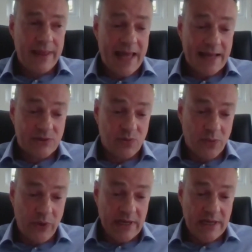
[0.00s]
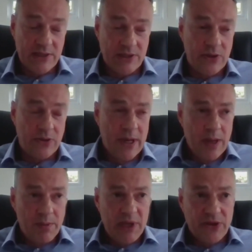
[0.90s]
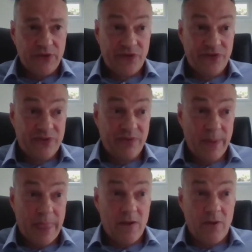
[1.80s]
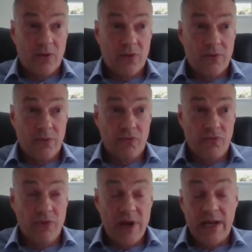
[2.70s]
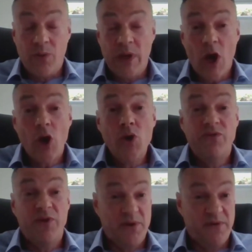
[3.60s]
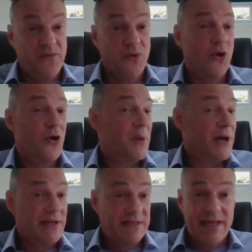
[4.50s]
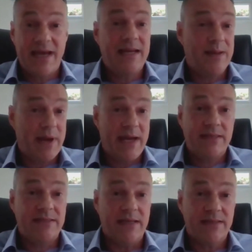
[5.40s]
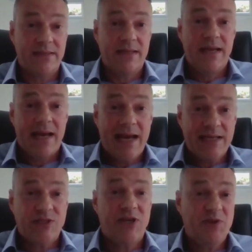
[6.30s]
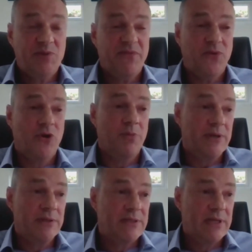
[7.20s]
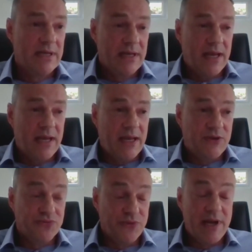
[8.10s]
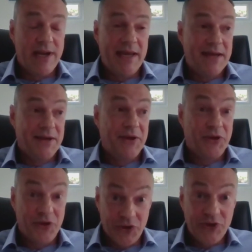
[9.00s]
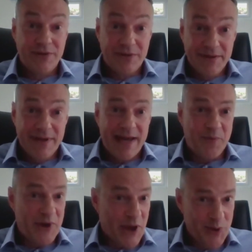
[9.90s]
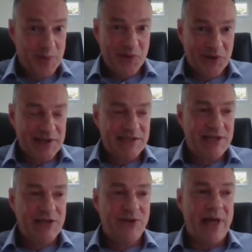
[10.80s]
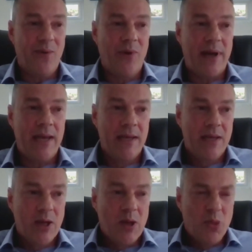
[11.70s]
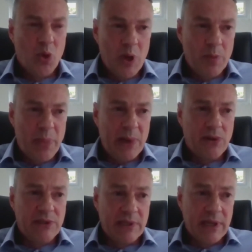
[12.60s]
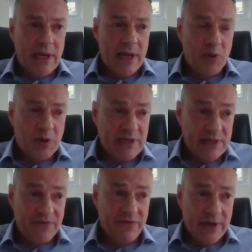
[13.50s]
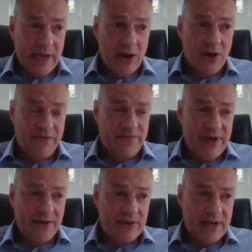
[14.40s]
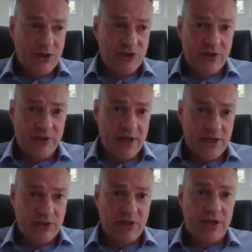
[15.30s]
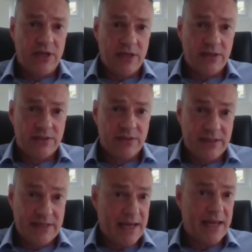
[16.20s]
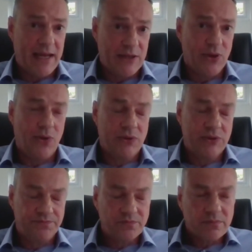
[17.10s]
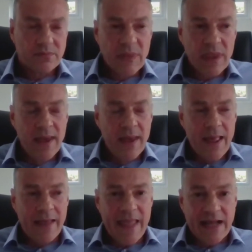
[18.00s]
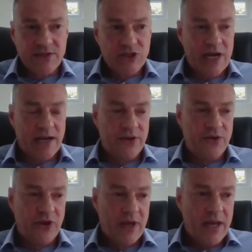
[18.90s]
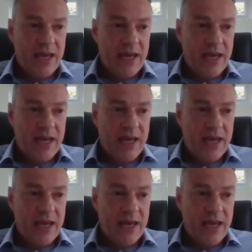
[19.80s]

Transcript: And that's what we need to do, because really we overperform on a daily basis. Our service performance is really good, and we hope it will continue that way. But we're building it and delivering it on a foundation that is years and decades old. And that's a challenge.